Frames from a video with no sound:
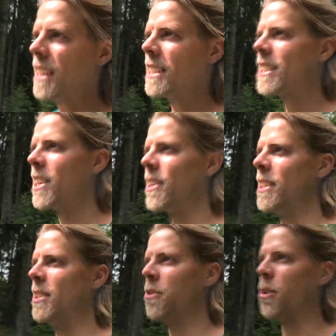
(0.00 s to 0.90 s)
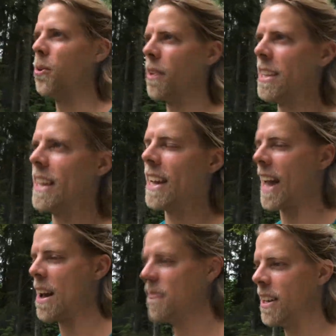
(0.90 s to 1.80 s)
Starting to roll the
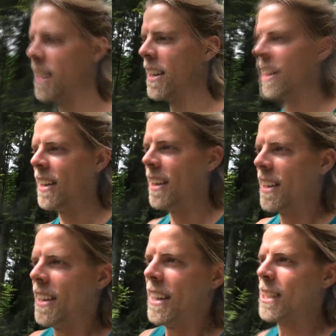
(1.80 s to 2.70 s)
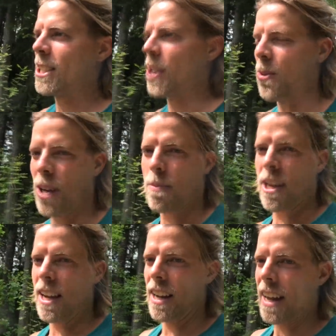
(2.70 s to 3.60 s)
heavy stone up the
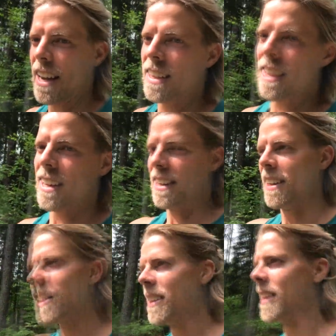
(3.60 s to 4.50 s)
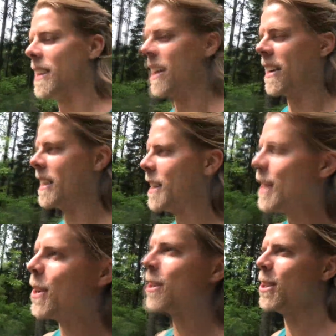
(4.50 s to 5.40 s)
hill again, and then in a
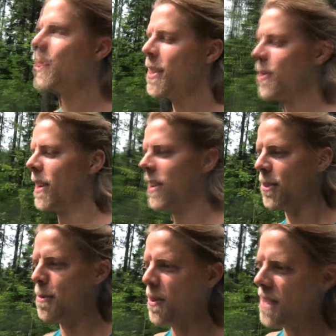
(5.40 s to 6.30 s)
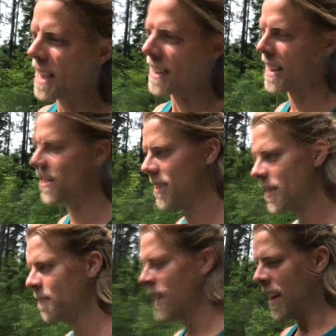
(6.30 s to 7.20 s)
year or two they will remove that account.
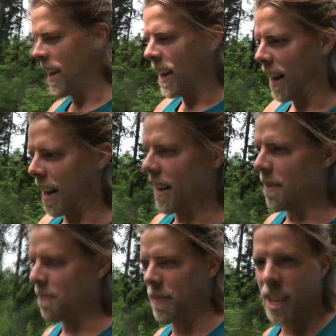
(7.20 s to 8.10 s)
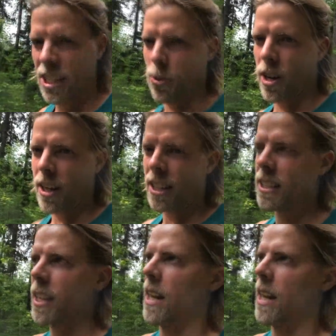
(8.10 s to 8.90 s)
It is what it is.